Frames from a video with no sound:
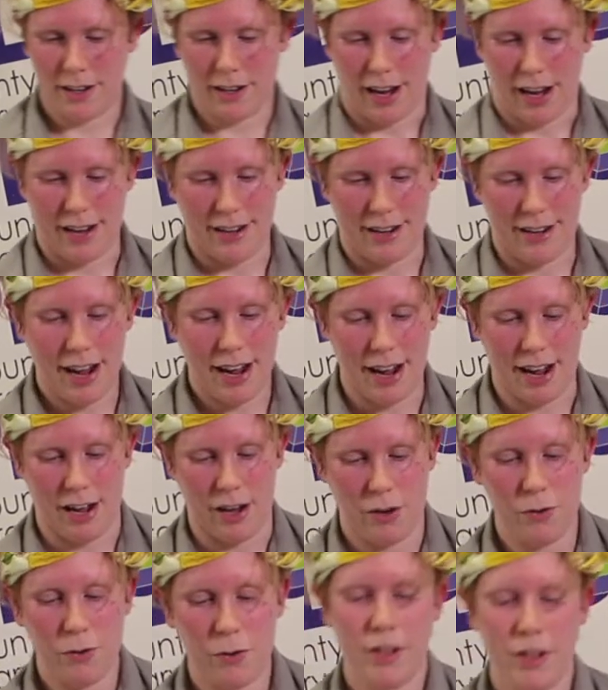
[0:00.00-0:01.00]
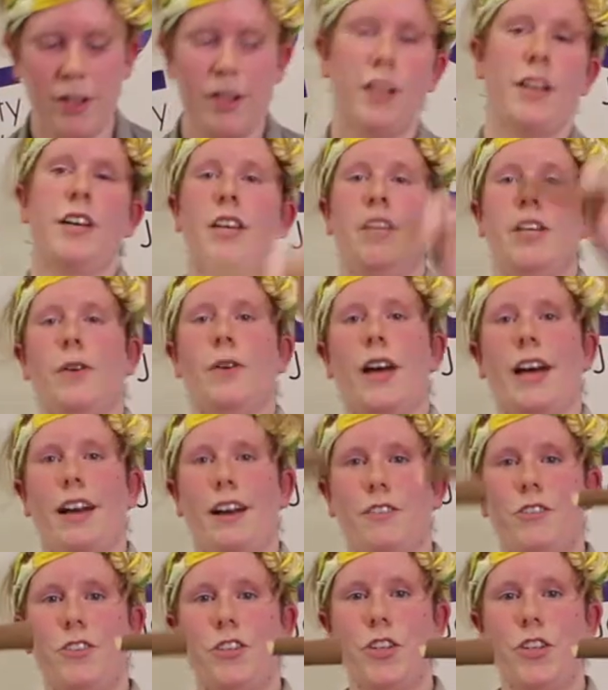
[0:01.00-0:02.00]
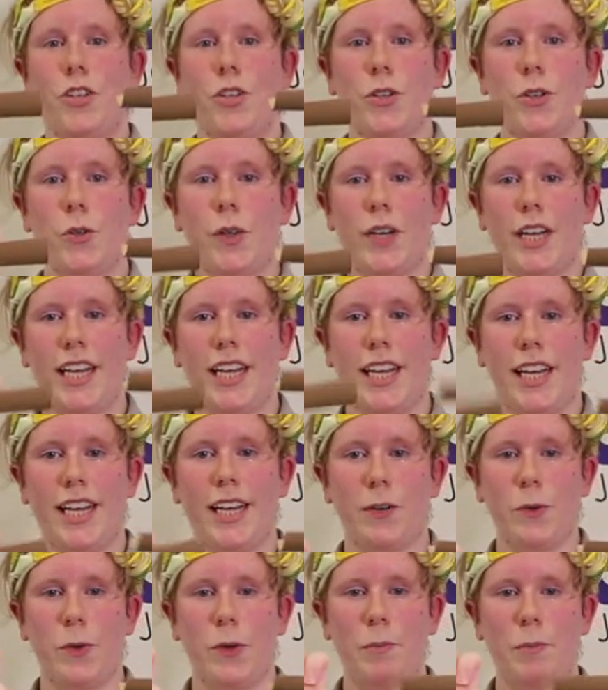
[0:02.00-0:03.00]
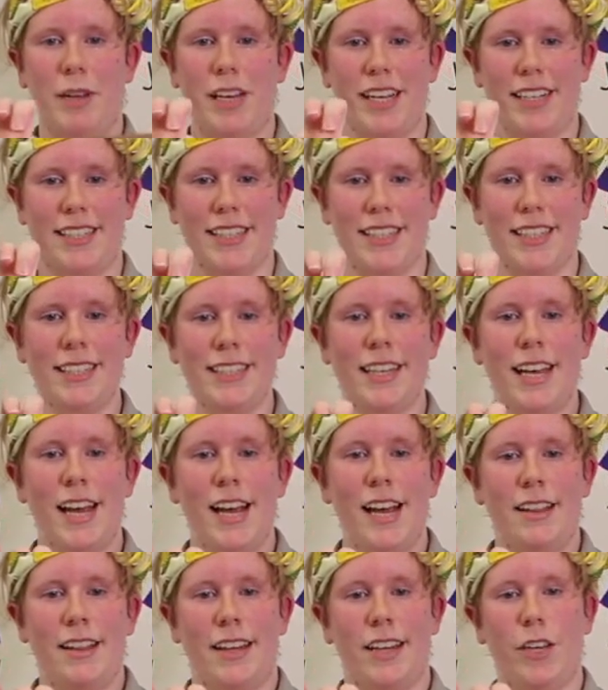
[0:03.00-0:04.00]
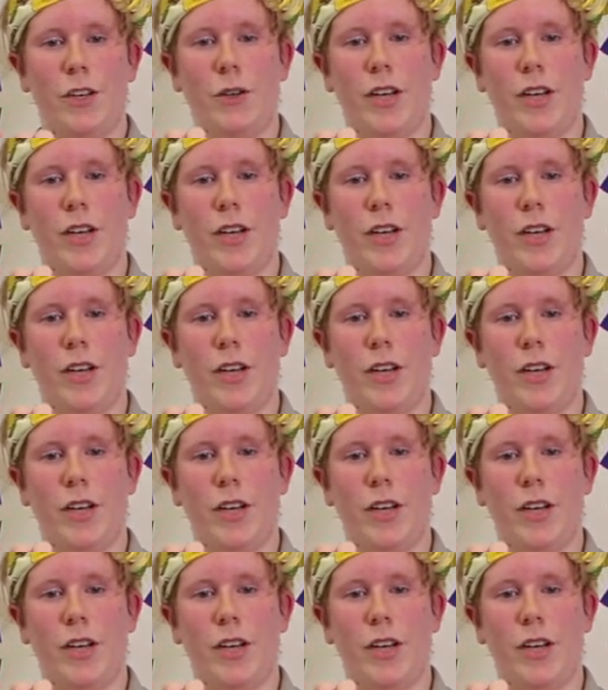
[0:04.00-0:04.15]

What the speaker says: And now you have two equal pieces that you